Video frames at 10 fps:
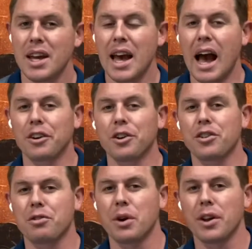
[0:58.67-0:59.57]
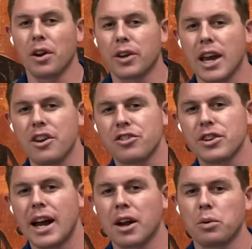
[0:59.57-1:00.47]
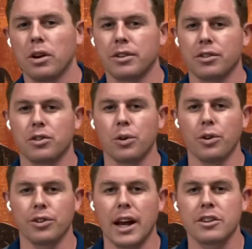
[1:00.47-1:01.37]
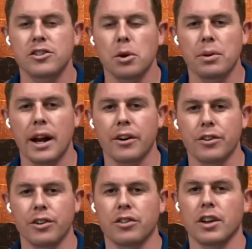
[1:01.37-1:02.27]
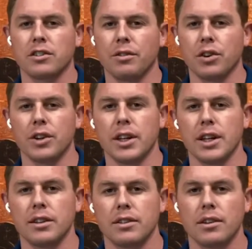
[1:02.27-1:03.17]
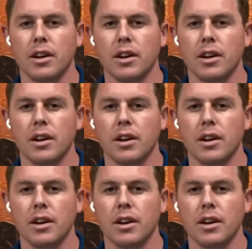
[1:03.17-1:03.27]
I'd also throw in location and quality of schools as sub-characteristics of your needs.